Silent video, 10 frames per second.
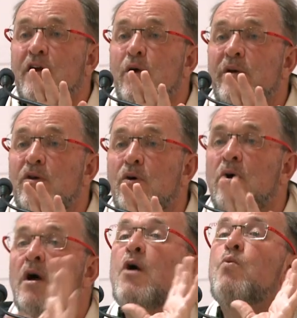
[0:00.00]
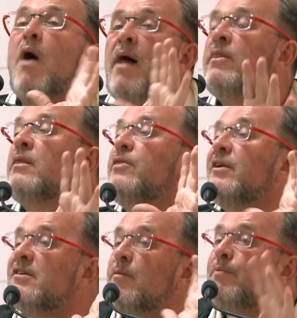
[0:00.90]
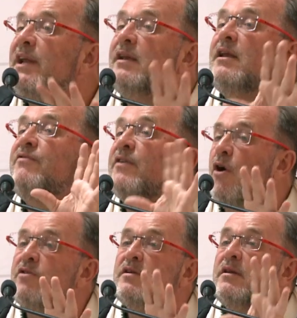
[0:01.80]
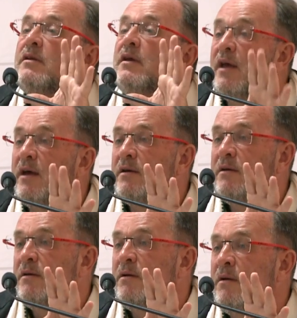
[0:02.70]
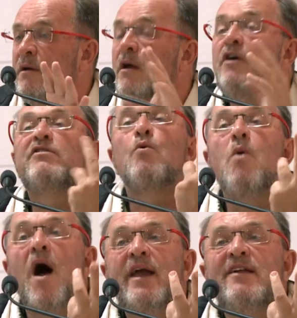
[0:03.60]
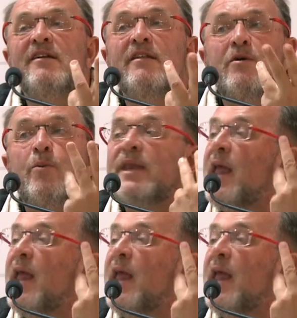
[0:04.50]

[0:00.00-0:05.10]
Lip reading: the Koh-i-Noor, one that's completely forgotten here. So why is it that we